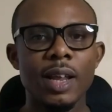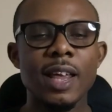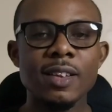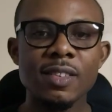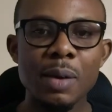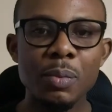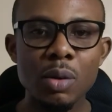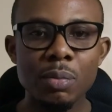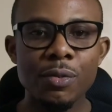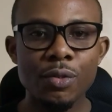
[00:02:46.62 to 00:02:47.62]
Then step
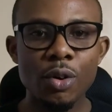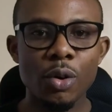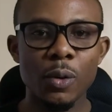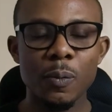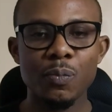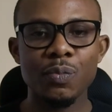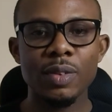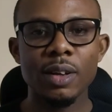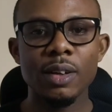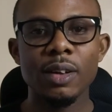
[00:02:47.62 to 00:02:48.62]
number 4,
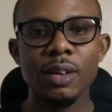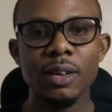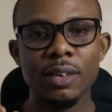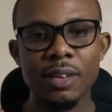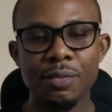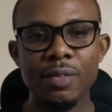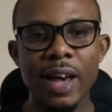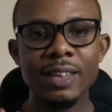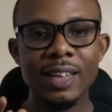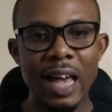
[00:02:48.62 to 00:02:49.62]

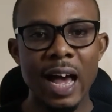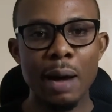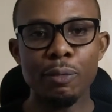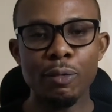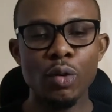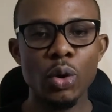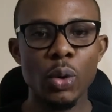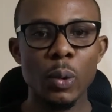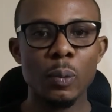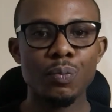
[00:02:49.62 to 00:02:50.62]
define the app
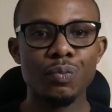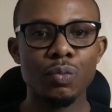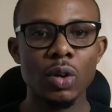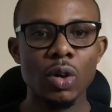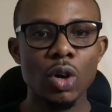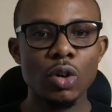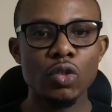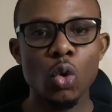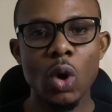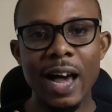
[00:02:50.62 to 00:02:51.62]
flow.
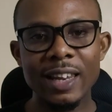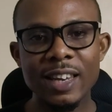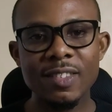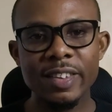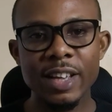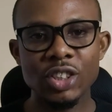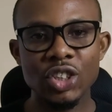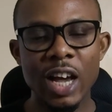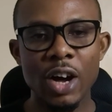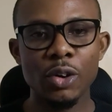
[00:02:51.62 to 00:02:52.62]
So at this stage
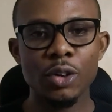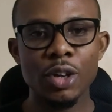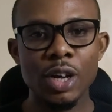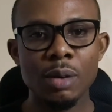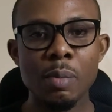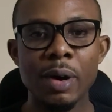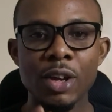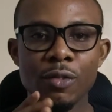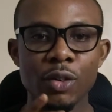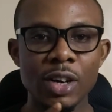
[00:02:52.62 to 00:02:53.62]
now, remember,
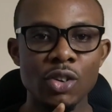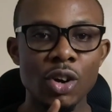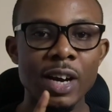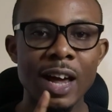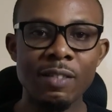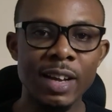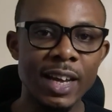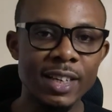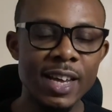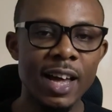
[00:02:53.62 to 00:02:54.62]
you already have an
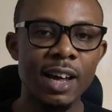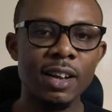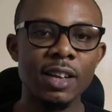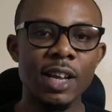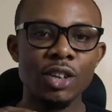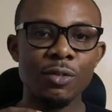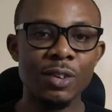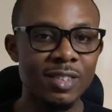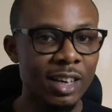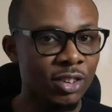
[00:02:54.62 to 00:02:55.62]
idea, then you've
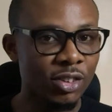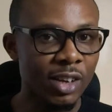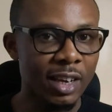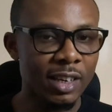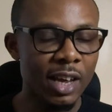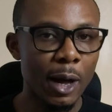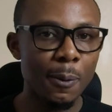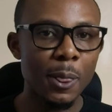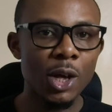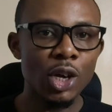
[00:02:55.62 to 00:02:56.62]
researched into the
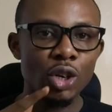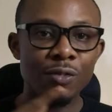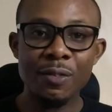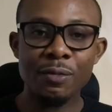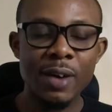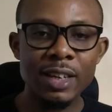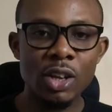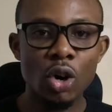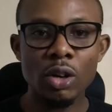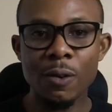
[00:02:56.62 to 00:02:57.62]
idea, you've defined
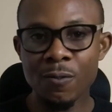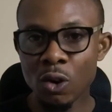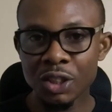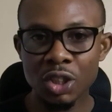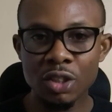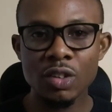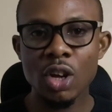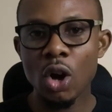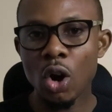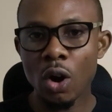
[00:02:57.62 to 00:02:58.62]
all the functions
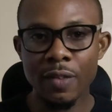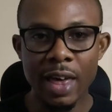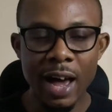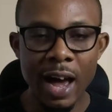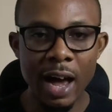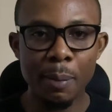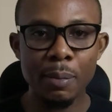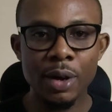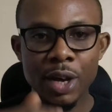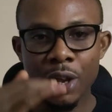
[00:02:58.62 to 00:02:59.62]
of the app,
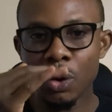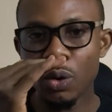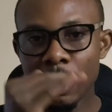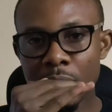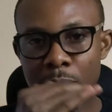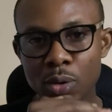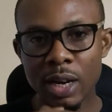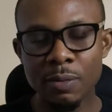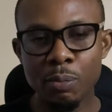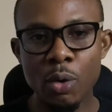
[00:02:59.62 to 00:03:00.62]
in
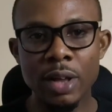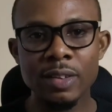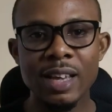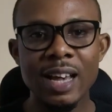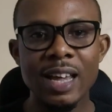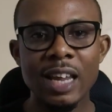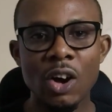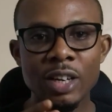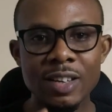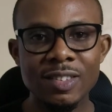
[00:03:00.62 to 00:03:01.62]
bullet points. Now
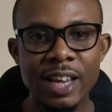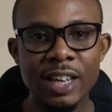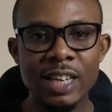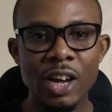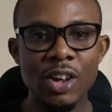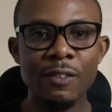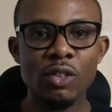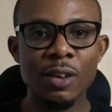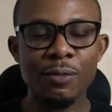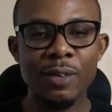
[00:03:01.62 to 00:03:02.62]
on stage, now you have
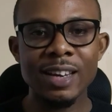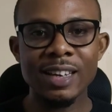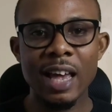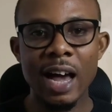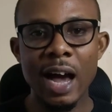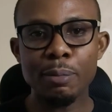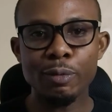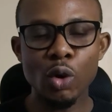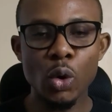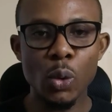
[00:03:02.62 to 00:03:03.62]
to define the app
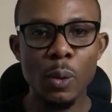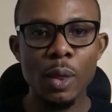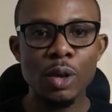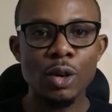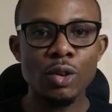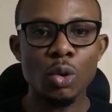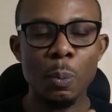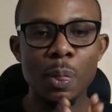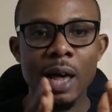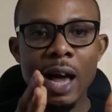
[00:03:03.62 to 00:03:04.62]
flow. So
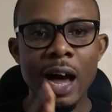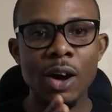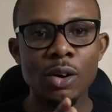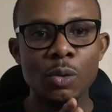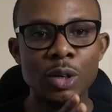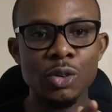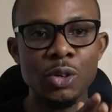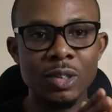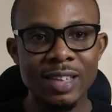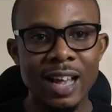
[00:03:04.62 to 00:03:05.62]
what's going
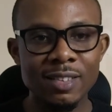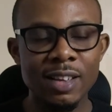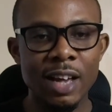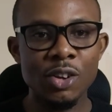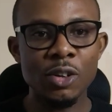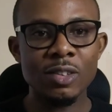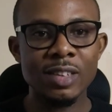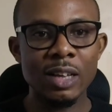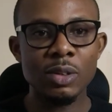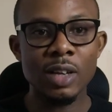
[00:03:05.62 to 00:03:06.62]
to start? Are you going to
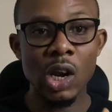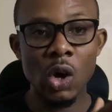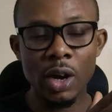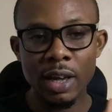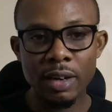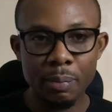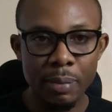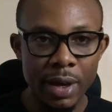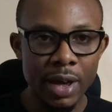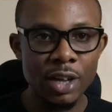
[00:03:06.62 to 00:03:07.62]
start with a login
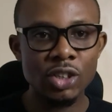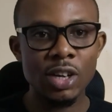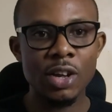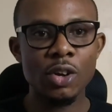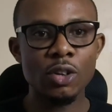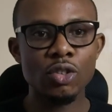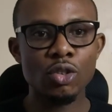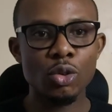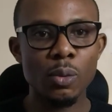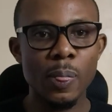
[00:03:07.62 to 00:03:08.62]
page? Are you going
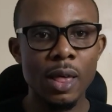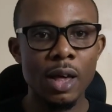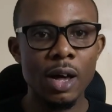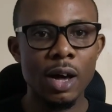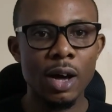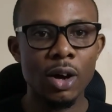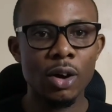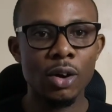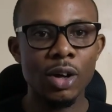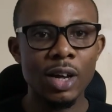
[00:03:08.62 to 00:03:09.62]

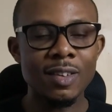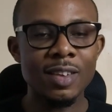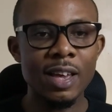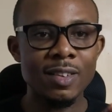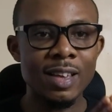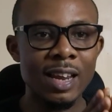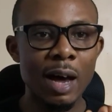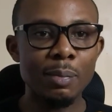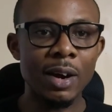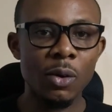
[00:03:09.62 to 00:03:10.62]
to, is it an
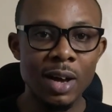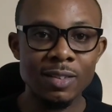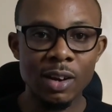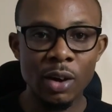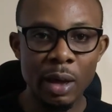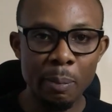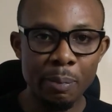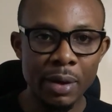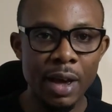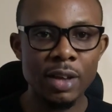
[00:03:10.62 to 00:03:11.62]
app that requires a login
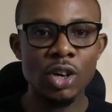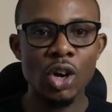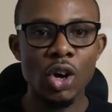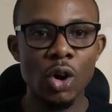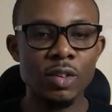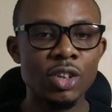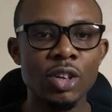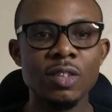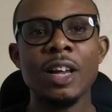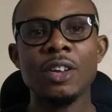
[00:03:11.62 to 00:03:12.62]
page, or is it
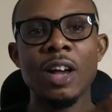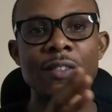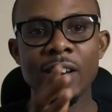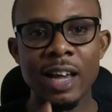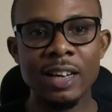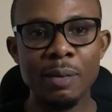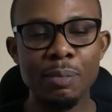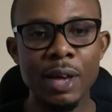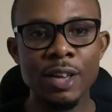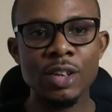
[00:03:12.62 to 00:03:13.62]
just that you have a landing
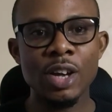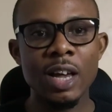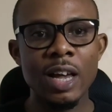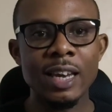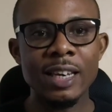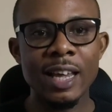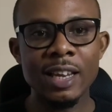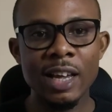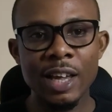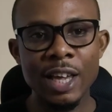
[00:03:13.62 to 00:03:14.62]
page? And
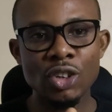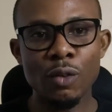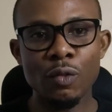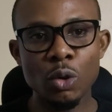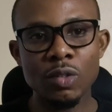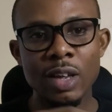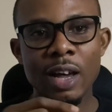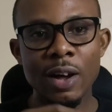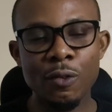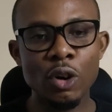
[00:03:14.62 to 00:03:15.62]
then each of those
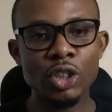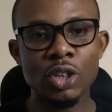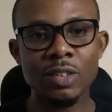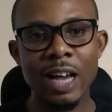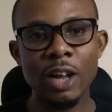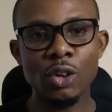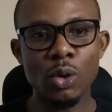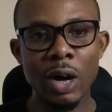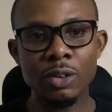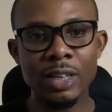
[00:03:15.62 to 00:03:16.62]
functions, how do
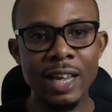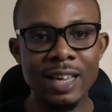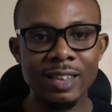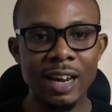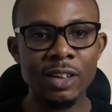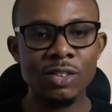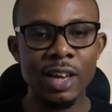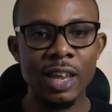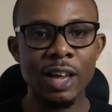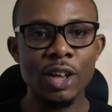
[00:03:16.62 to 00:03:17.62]
they interact
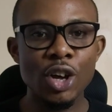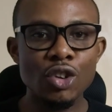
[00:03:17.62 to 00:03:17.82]
together?